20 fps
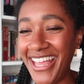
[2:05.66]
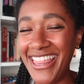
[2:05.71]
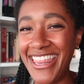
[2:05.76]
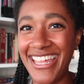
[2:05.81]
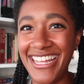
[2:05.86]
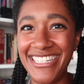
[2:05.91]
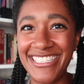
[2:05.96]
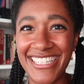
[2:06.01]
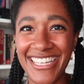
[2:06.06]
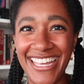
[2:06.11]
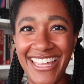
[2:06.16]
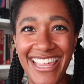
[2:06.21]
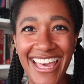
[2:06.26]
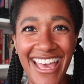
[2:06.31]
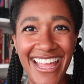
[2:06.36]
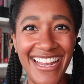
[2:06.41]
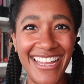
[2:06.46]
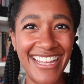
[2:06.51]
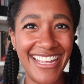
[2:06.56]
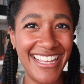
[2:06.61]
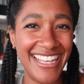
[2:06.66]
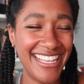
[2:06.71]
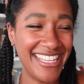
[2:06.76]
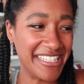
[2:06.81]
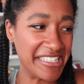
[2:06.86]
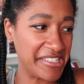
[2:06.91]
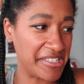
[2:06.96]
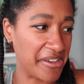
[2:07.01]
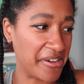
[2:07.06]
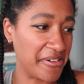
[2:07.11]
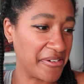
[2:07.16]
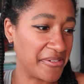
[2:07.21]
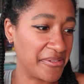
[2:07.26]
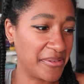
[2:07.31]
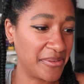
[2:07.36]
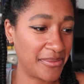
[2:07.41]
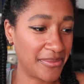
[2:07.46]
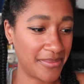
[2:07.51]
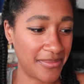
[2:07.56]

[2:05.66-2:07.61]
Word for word: and things like that. So